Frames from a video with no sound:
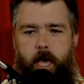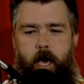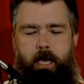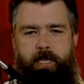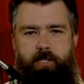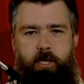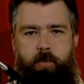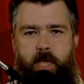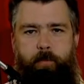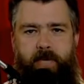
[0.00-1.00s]
And it's going
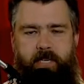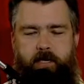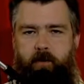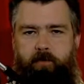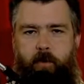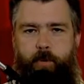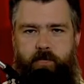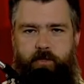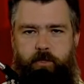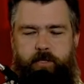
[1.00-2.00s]
to be a mix of
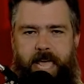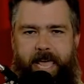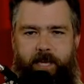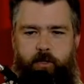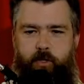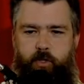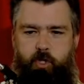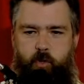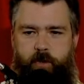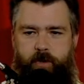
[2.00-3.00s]
puzzles and
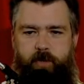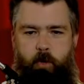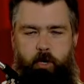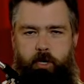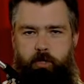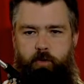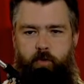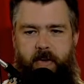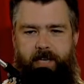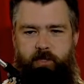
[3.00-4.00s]
trivia. We're going to do
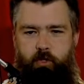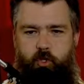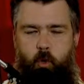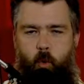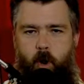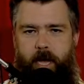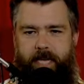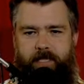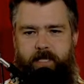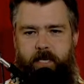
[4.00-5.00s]
that
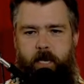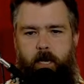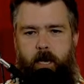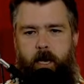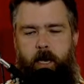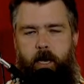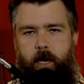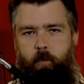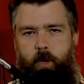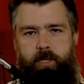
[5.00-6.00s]
twice.
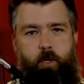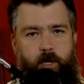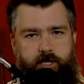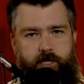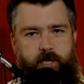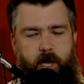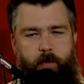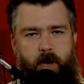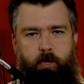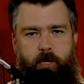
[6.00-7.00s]
When the questions
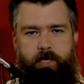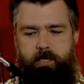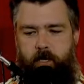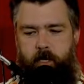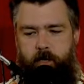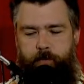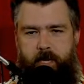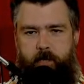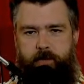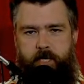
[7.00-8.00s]
come up, you guys are going to
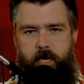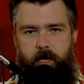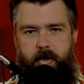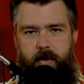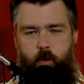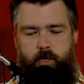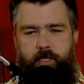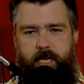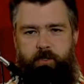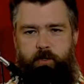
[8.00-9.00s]
pick out the
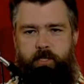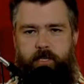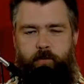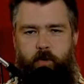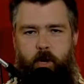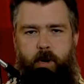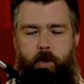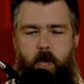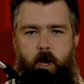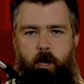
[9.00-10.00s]
categories as you see them come up
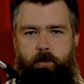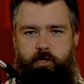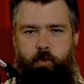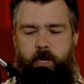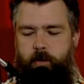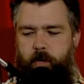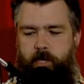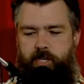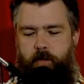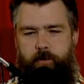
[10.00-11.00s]
on the screen
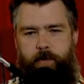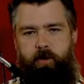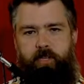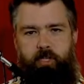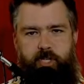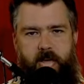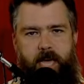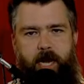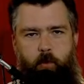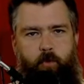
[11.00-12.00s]
and shout them out in the
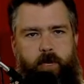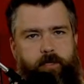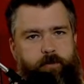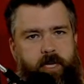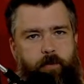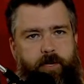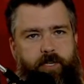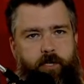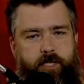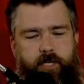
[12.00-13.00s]
chat. I will write them down on my
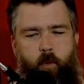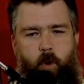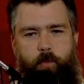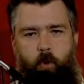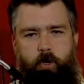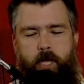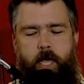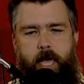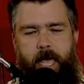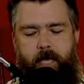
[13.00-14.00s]
trusty whiteboard,
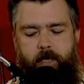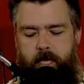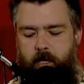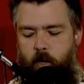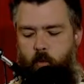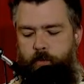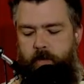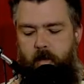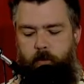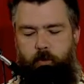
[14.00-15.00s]
and then we'll be
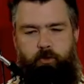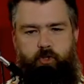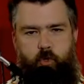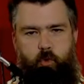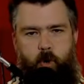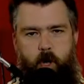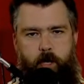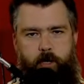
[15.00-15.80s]
able to